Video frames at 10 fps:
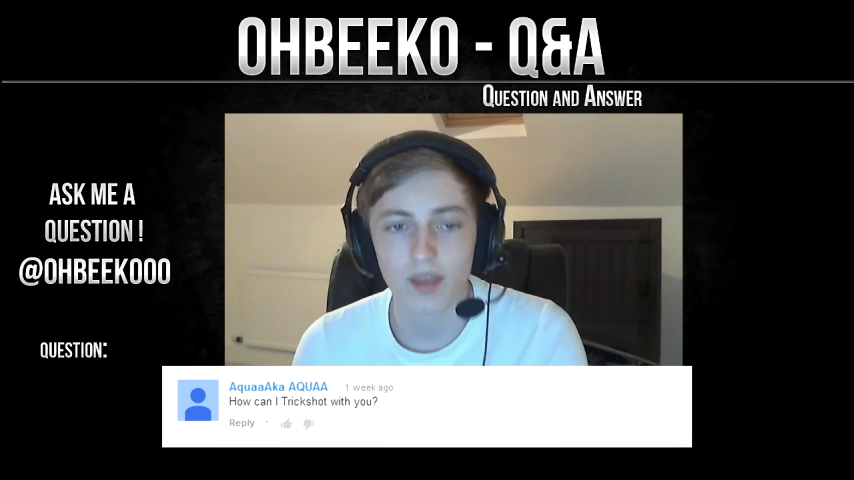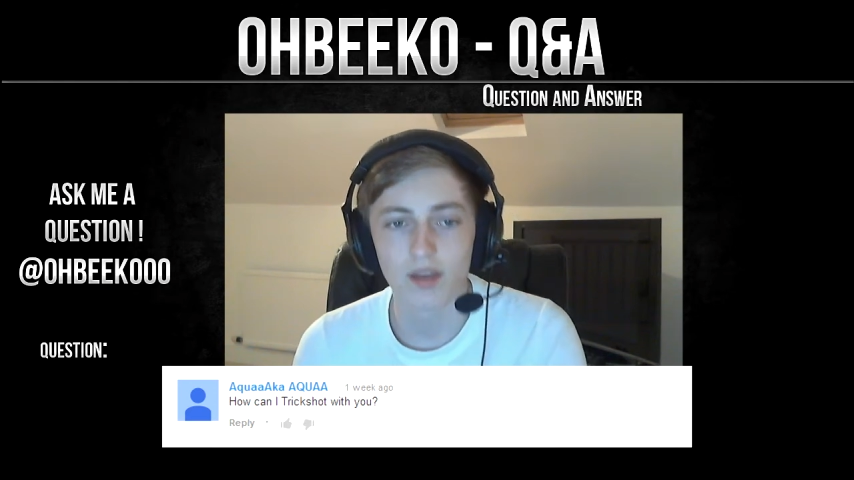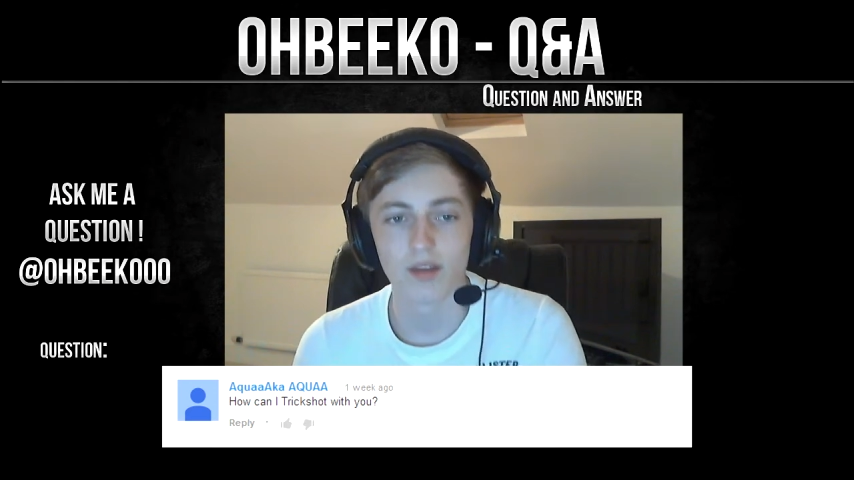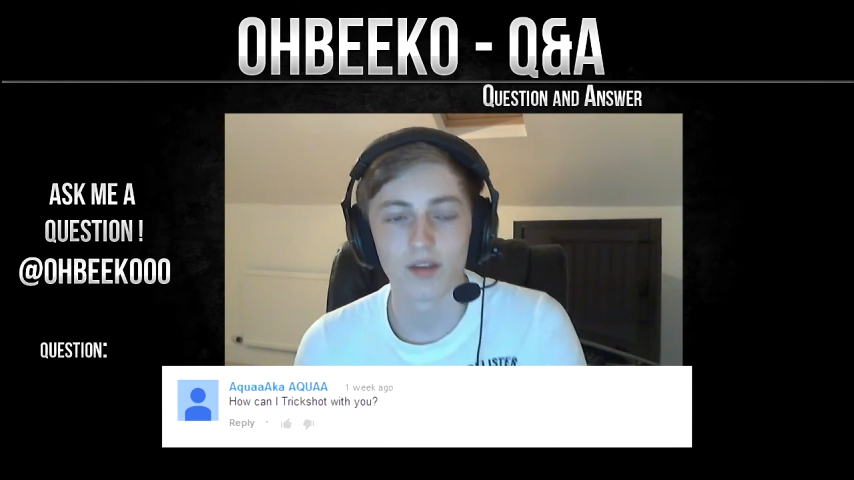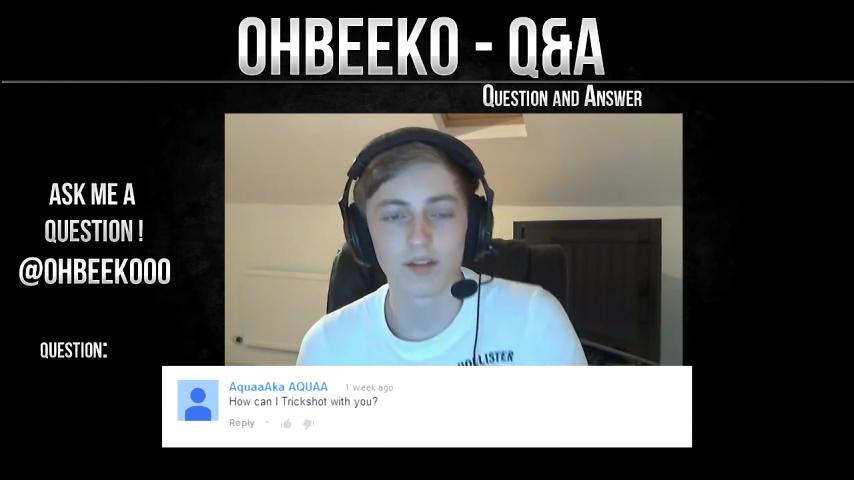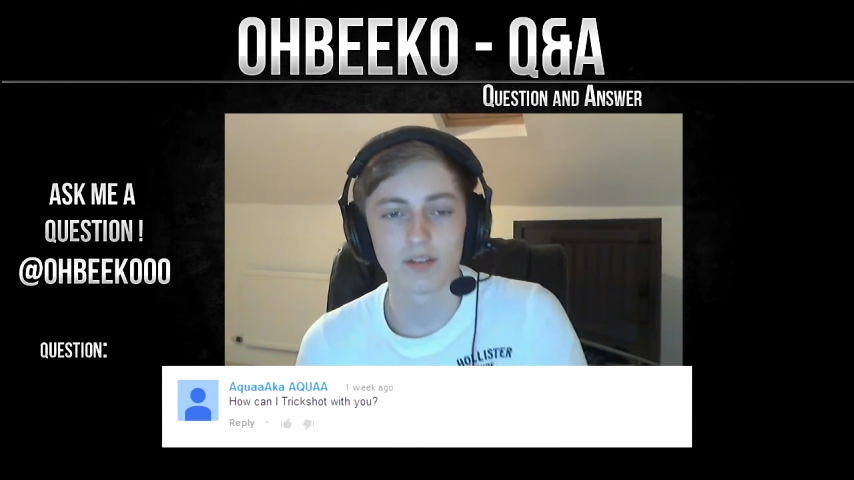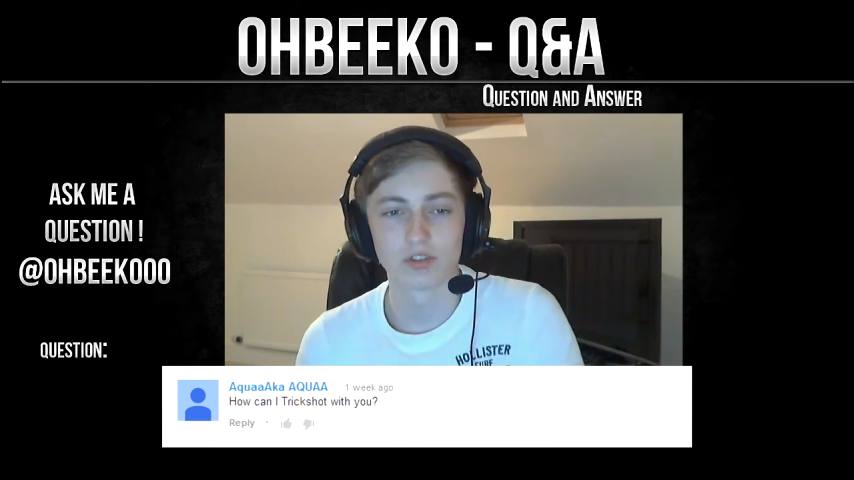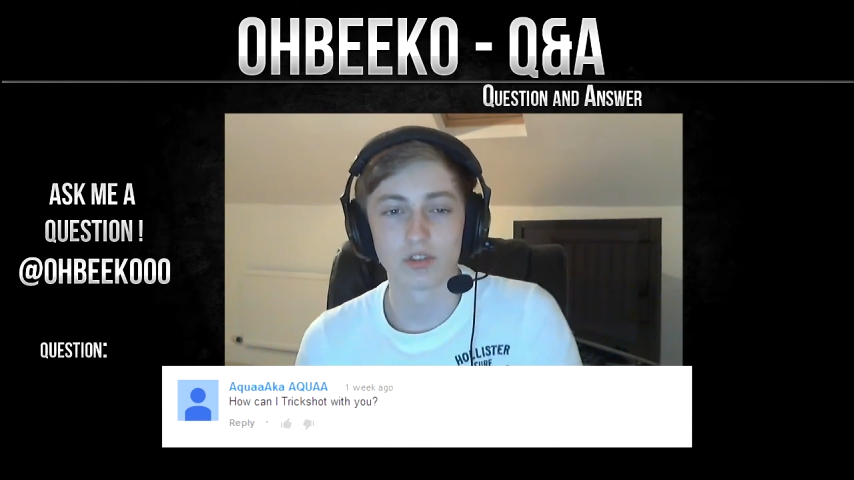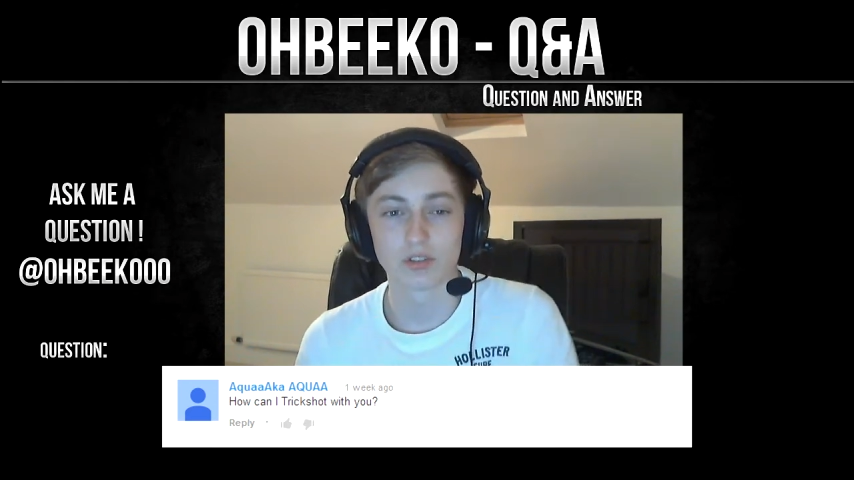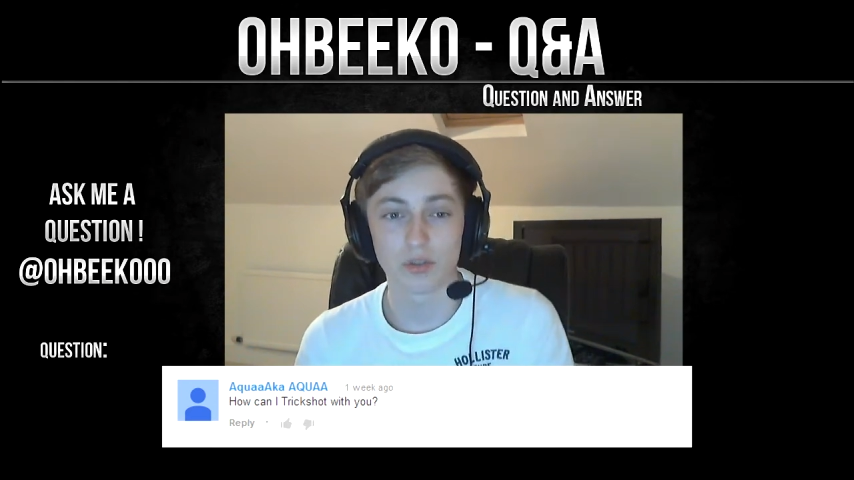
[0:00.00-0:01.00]
You can
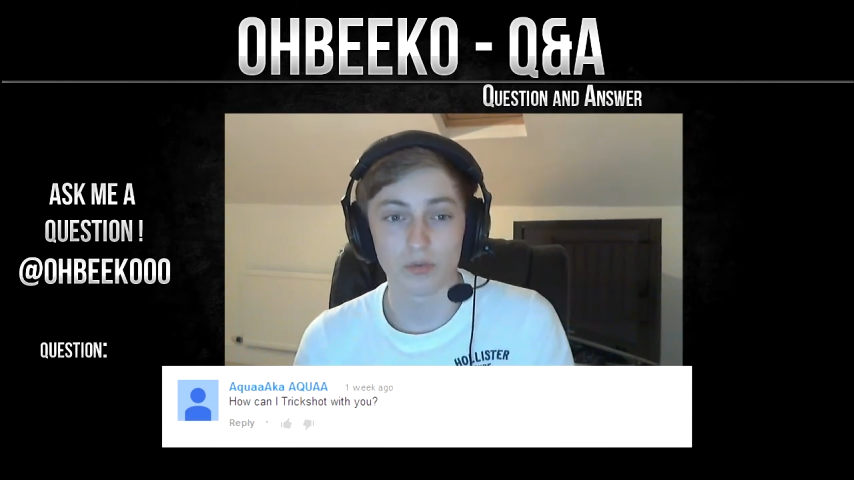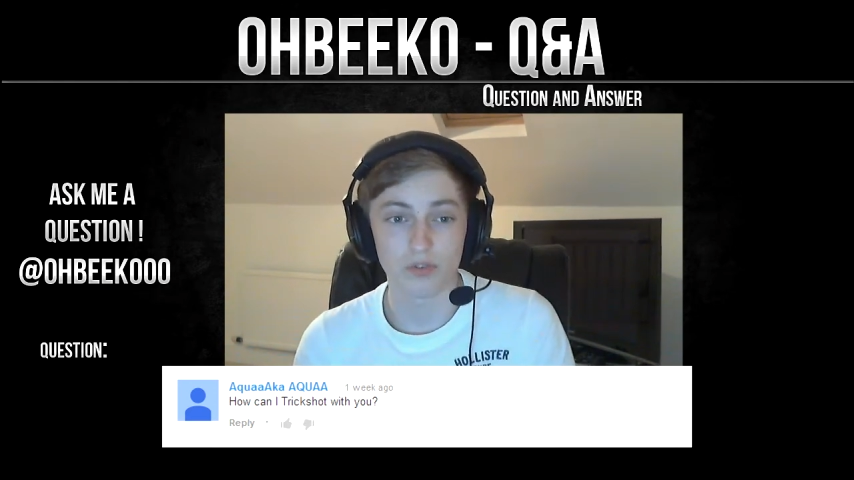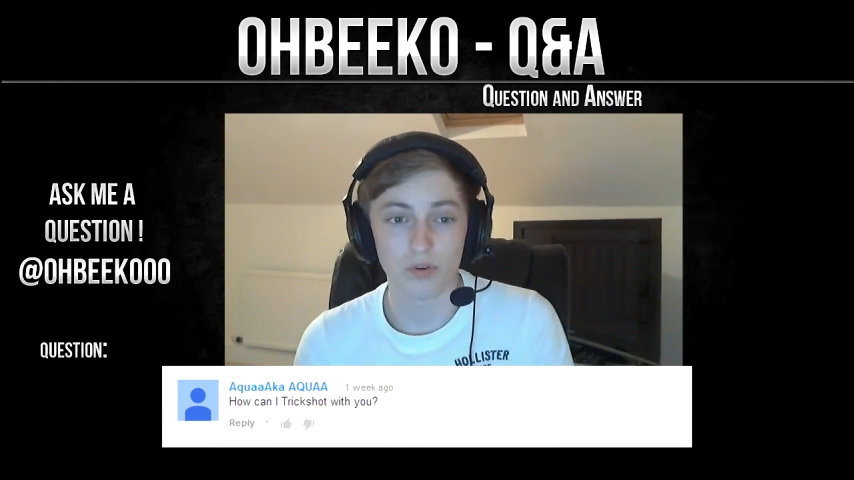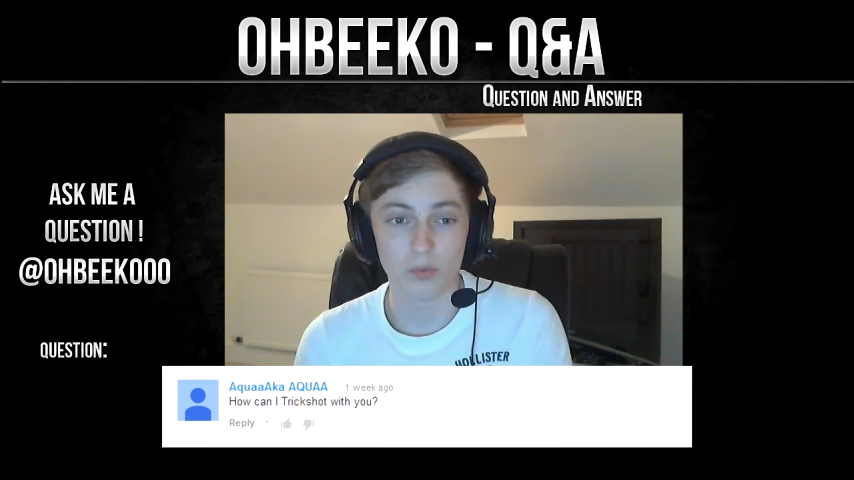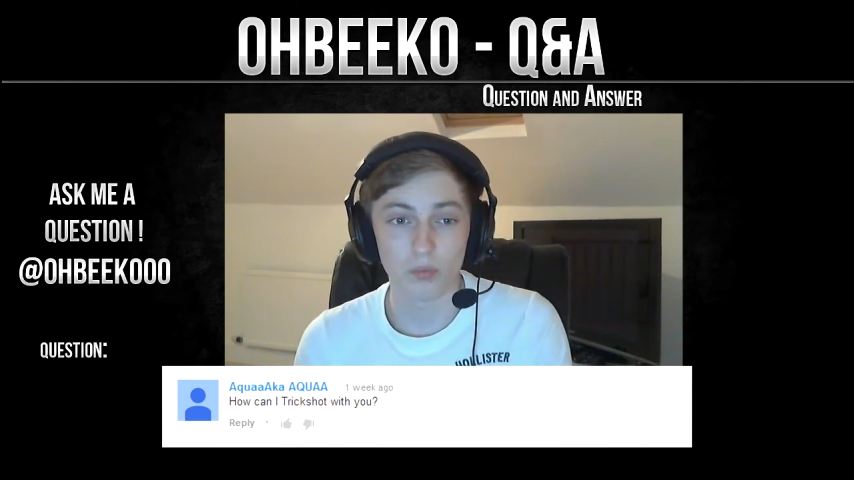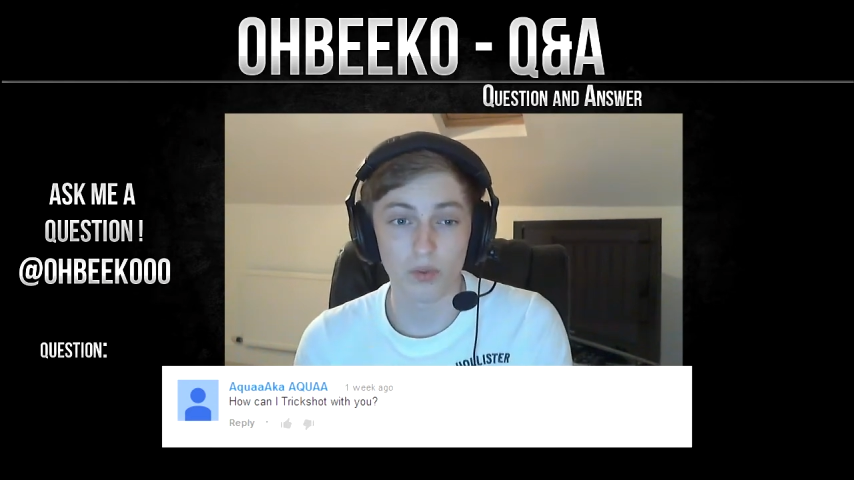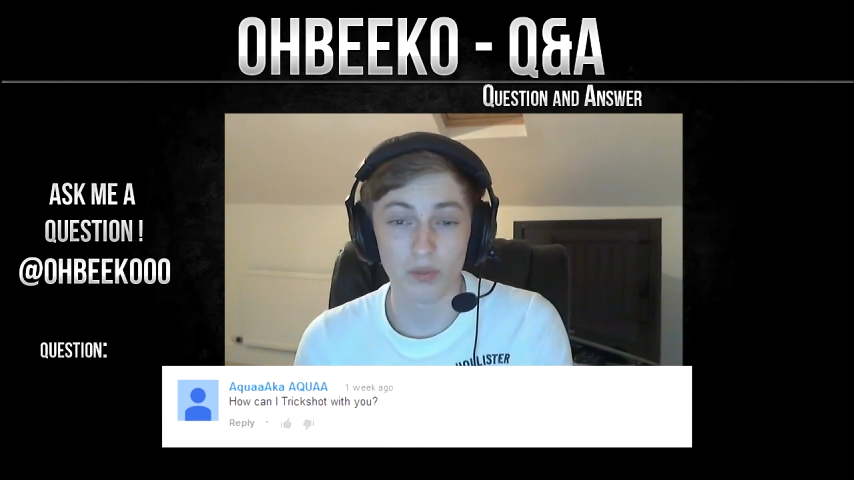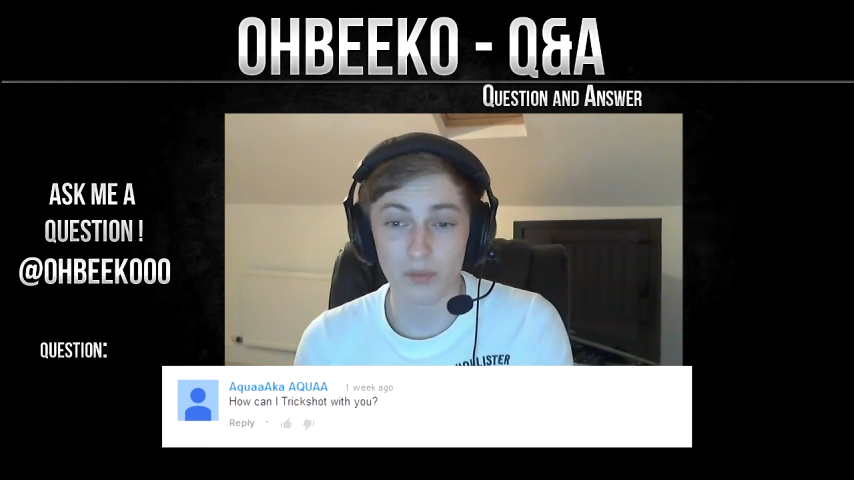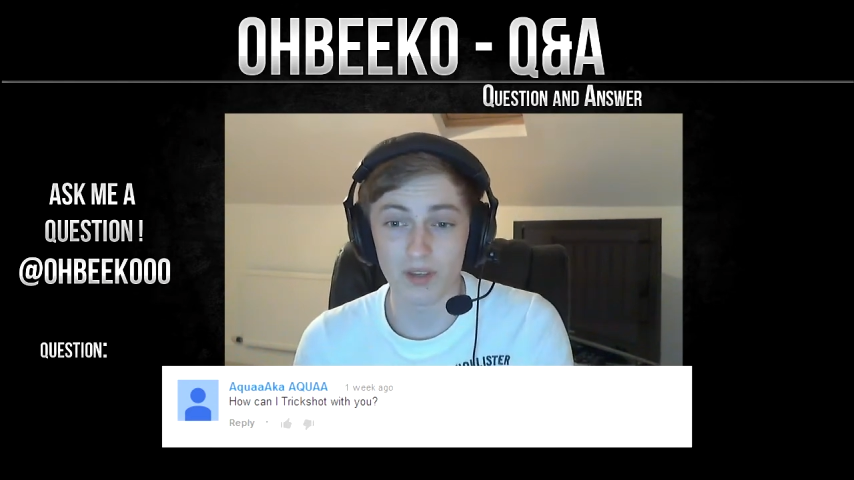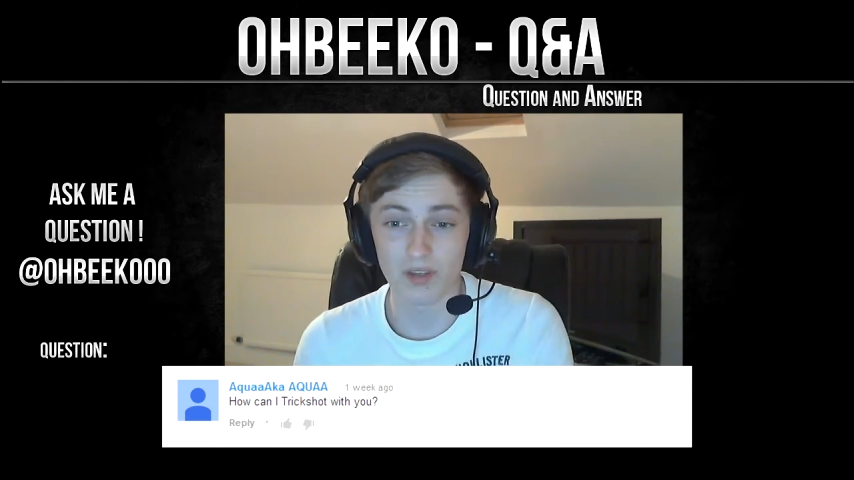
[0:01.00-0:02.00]
trickshot with
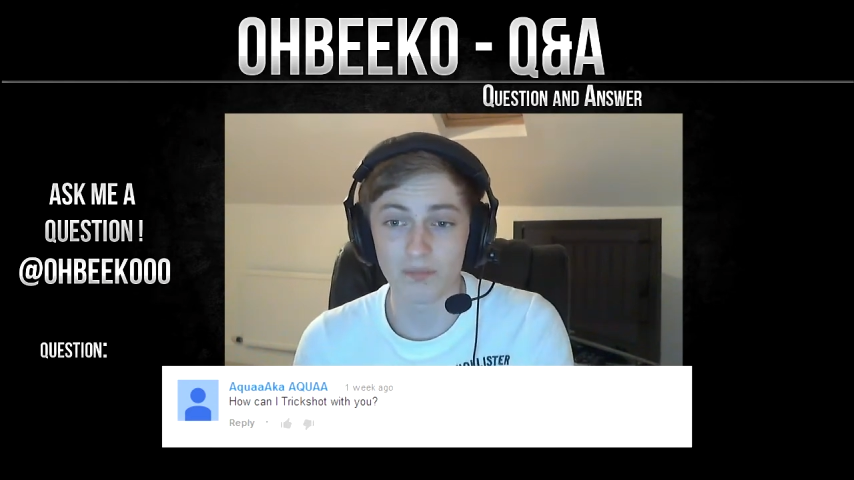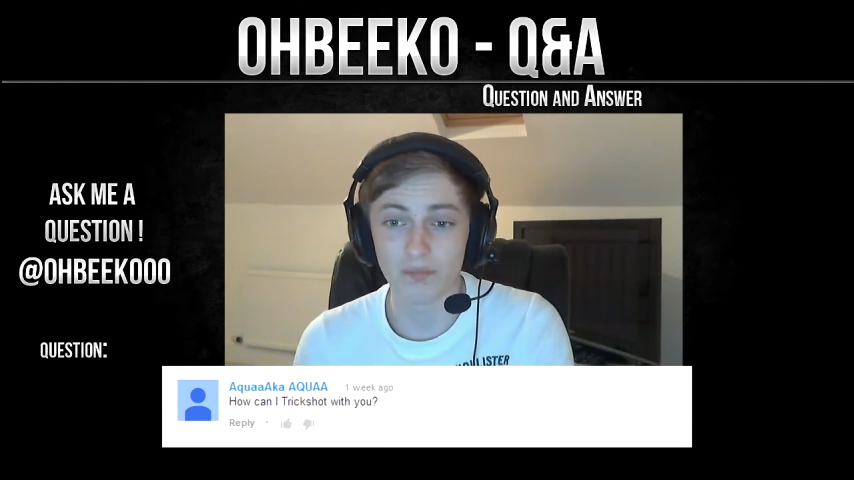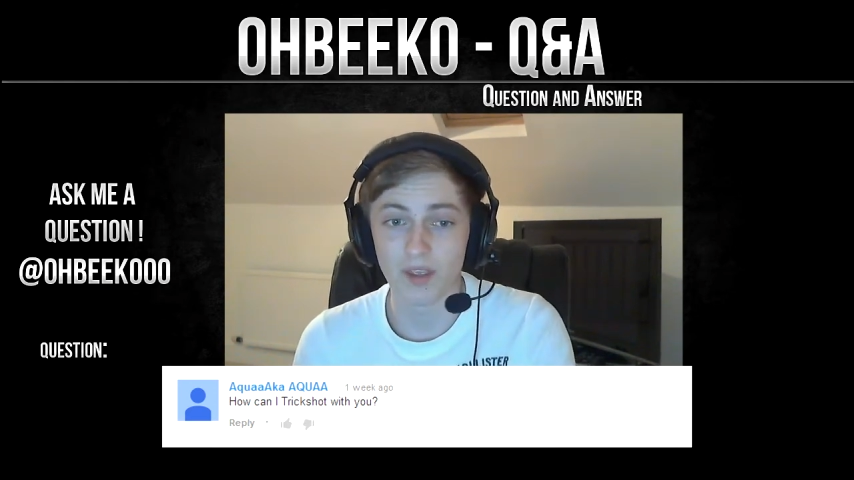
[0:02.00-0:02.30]
me.